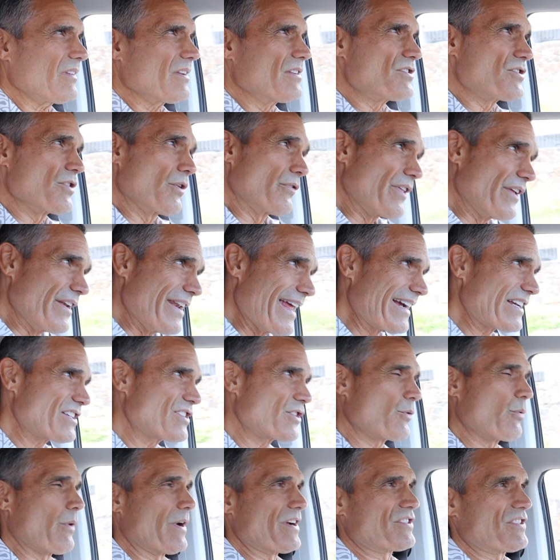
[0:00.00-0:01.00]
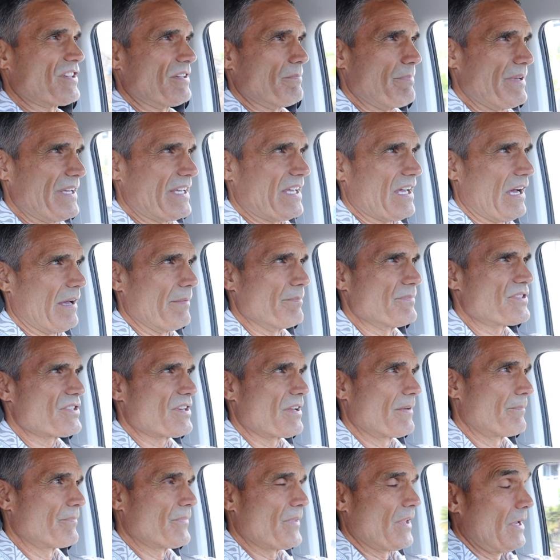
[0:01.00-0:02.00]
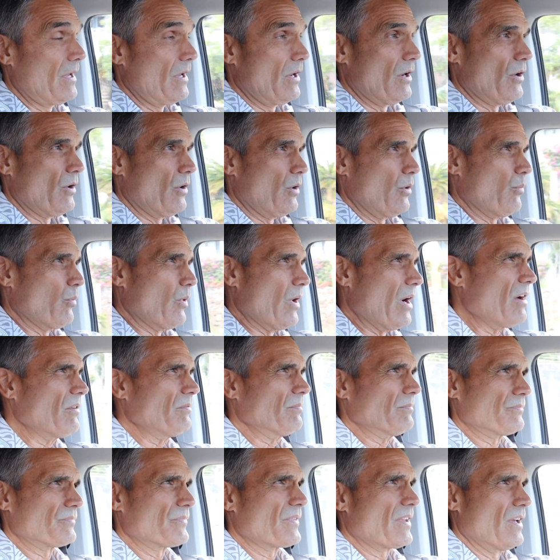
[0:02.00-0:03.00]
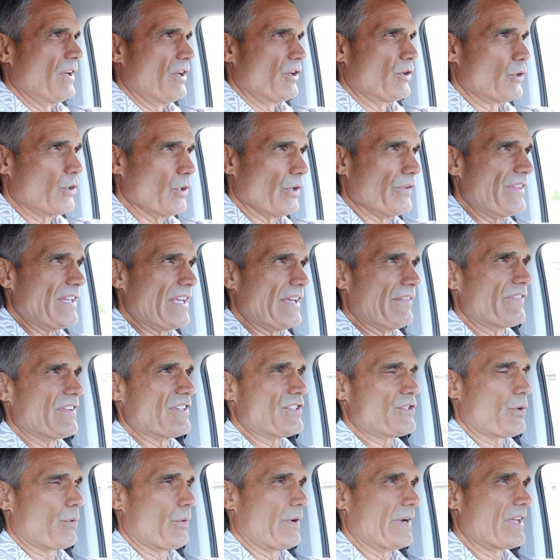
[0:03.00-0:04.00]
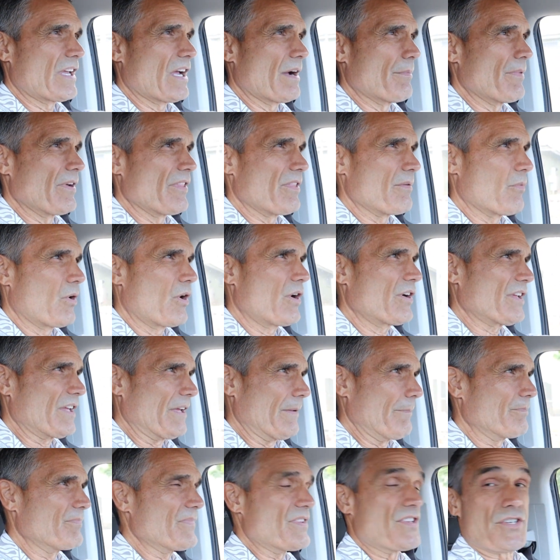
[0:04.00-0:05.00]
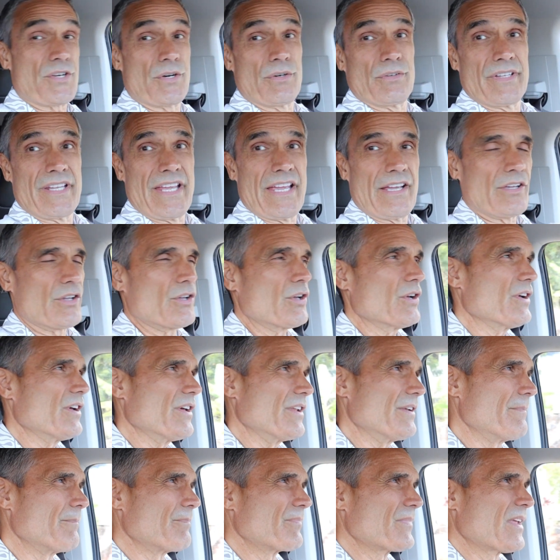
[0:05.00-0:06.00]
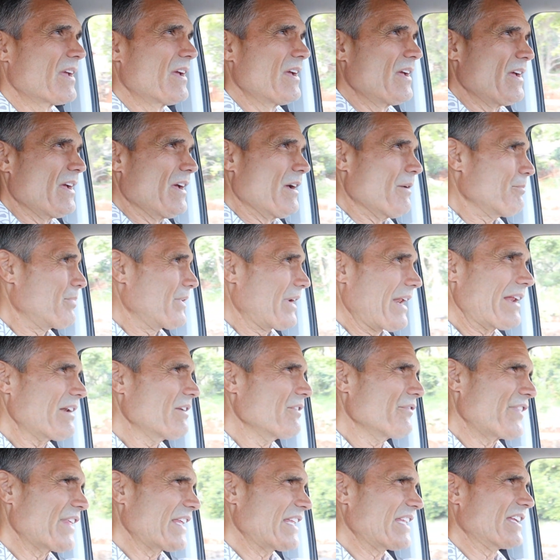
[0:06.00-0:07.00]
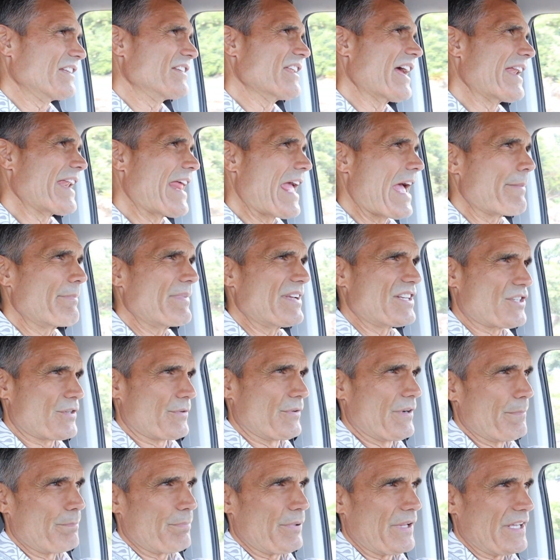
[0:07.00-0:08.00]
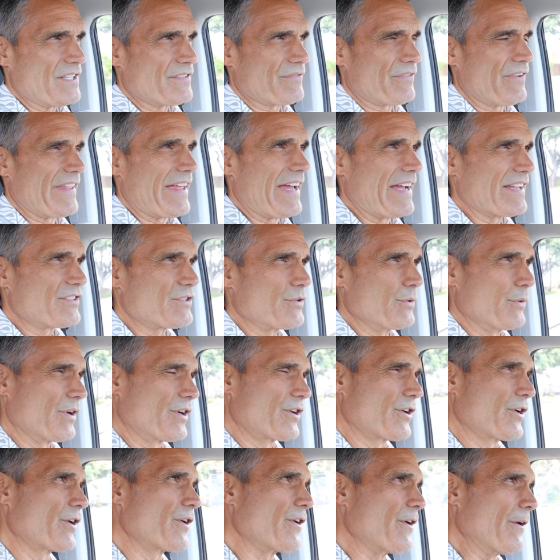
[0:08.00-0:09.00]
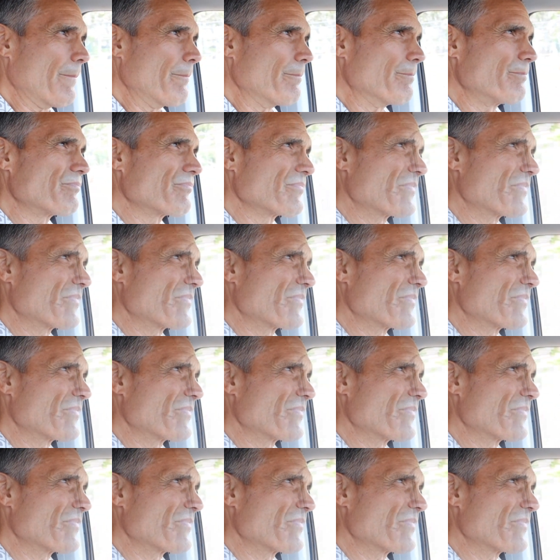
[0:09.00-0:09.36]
So the next question becomes, well, could the inventory come on the market? Certainly it could, but I don't think the dynamics are in place for that to occur.